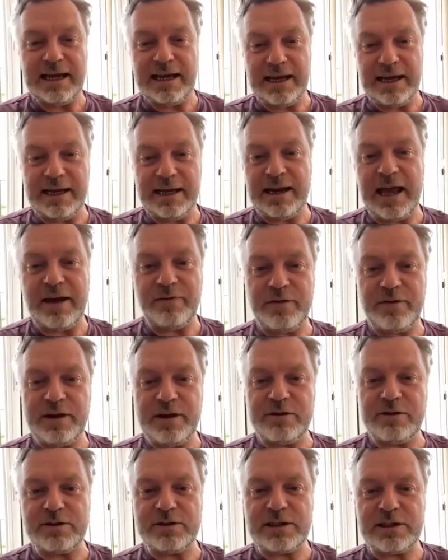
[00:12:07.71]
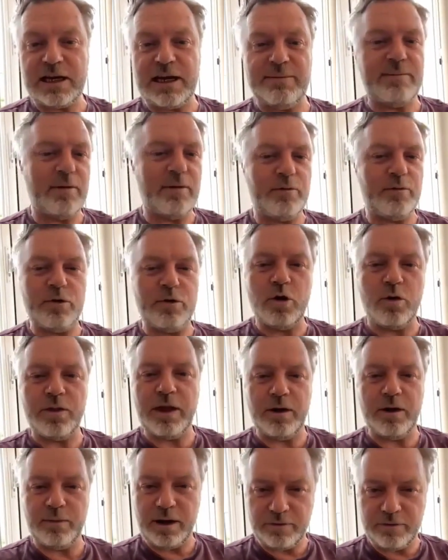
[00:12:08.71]
in half a year's time, but we're not
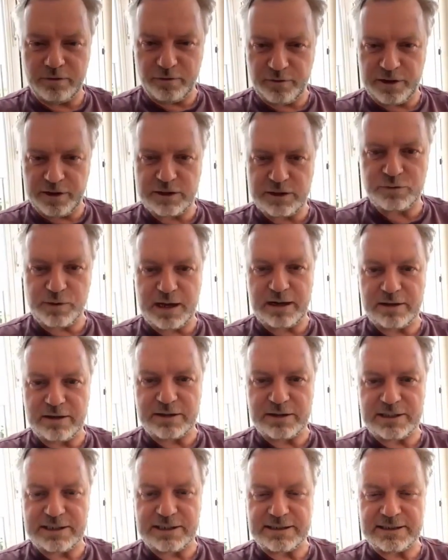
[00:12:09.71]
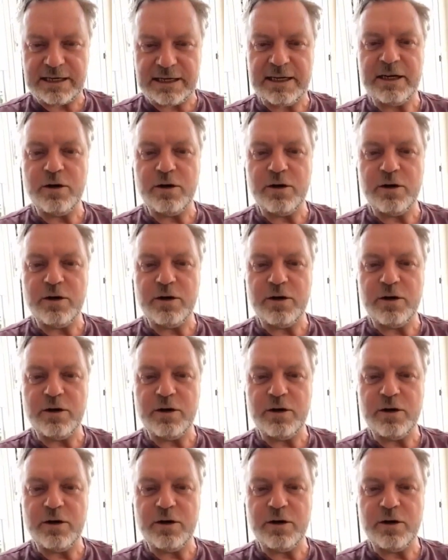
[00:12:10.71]
there. We have to face realities.